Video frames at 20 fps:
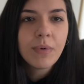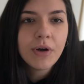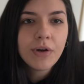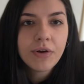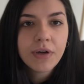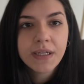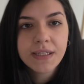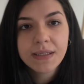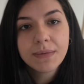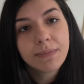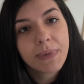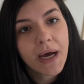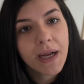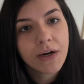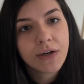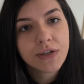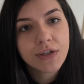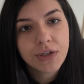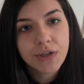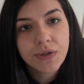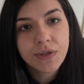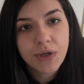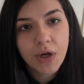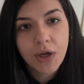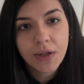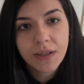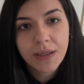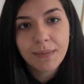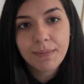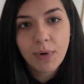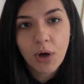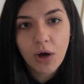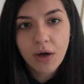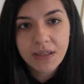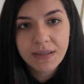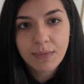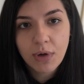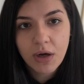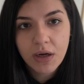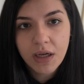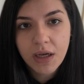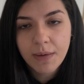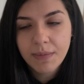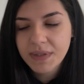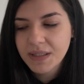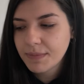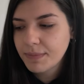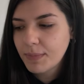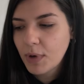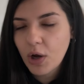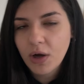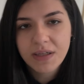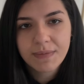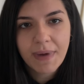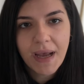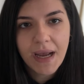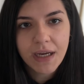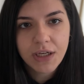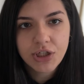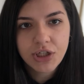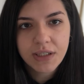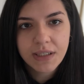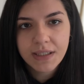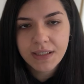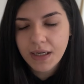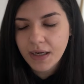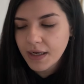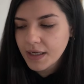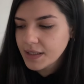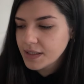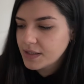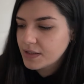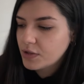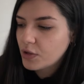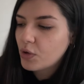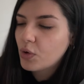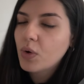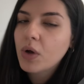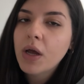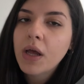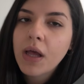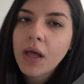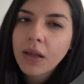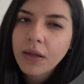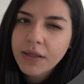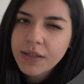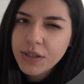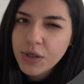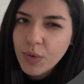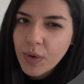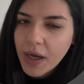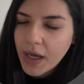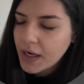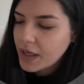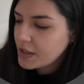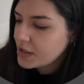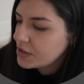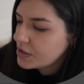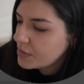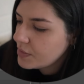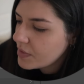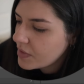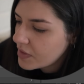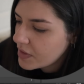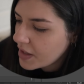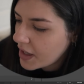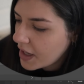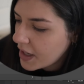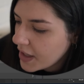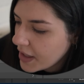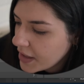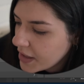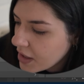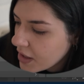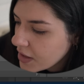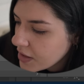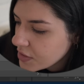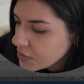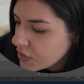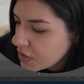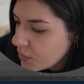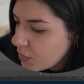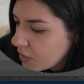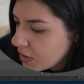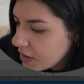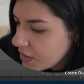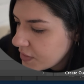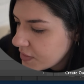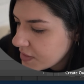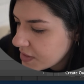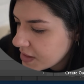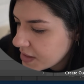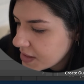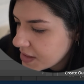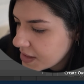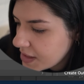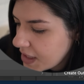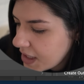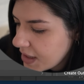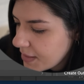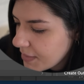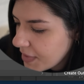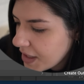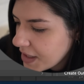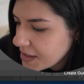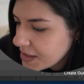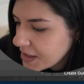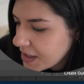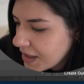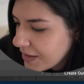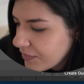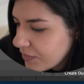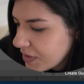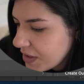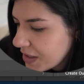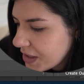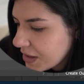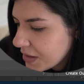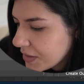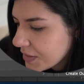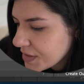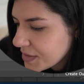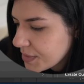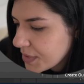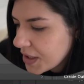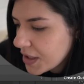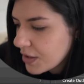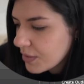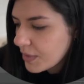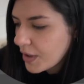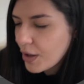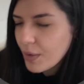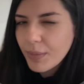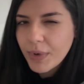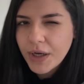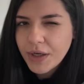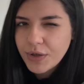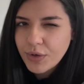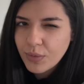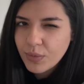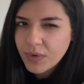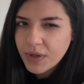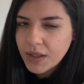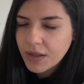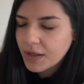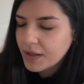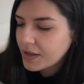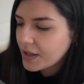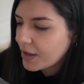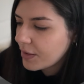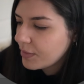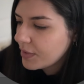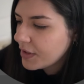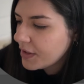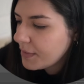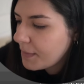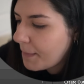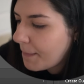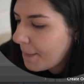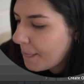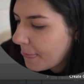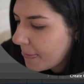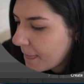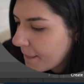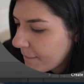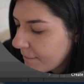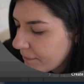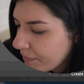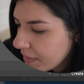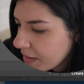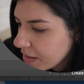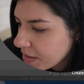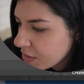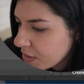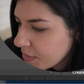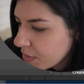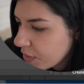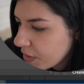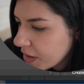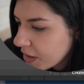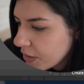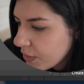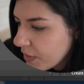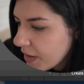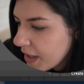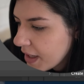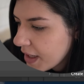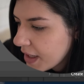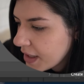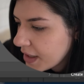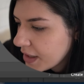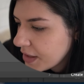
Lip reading: want to create some patterns to use on the box mock-ups, the box packaging design. So let's go ahead and do that. So I want to use this name. I did have one here I was playing around, but I don't really like that one. So I'm going to go ahead